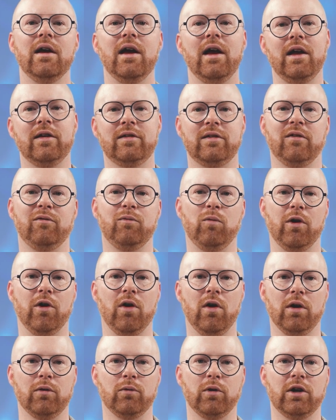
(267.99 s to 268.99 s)

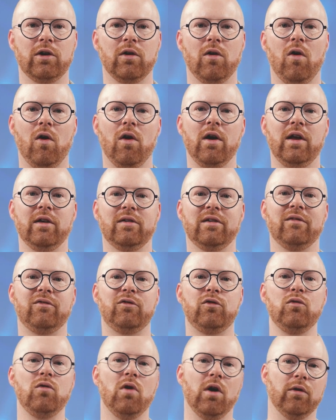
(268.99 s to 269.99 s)
SF100 or
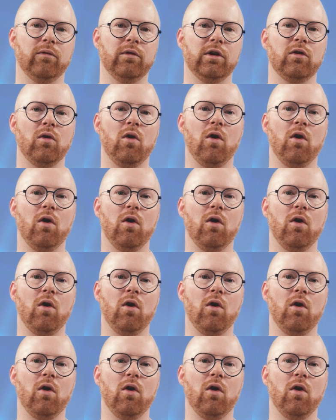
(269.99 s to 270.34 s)
SF200